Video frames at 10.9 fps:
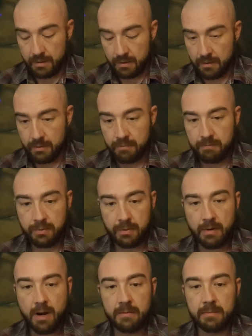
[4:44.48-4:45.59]
There's
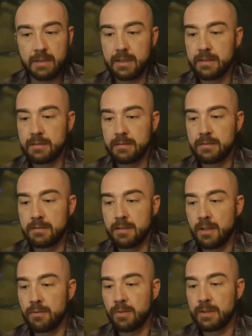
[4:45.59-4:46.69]
probably
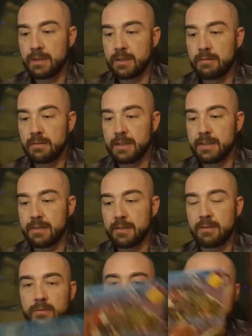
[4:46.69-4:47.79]
no one that you listen to
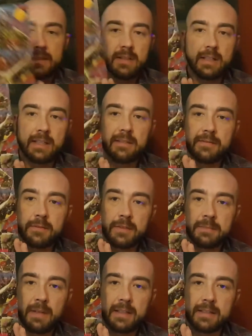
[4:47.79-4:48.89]
that was not
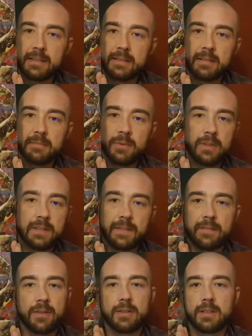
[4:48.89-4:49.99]
influenced by this at some point if
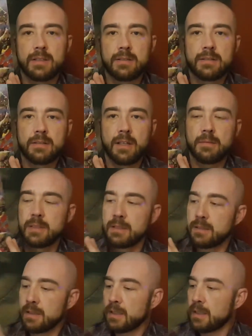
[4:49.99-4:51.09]
they've heard it.
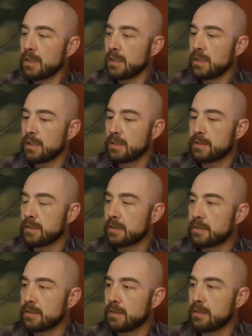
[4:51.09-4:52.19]
It's just
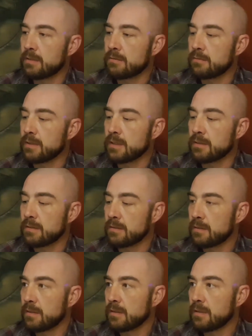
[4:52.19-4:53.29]
unreal
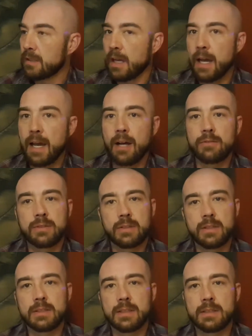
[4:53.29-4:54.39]
how
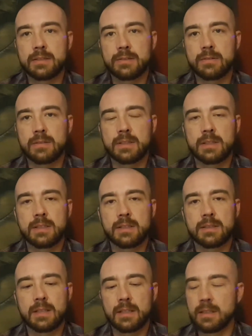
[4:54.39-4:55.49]
good this truly
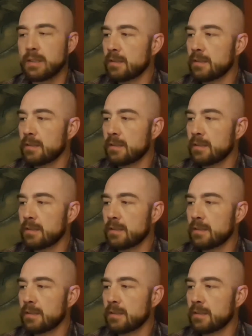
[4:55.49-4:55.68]
is, and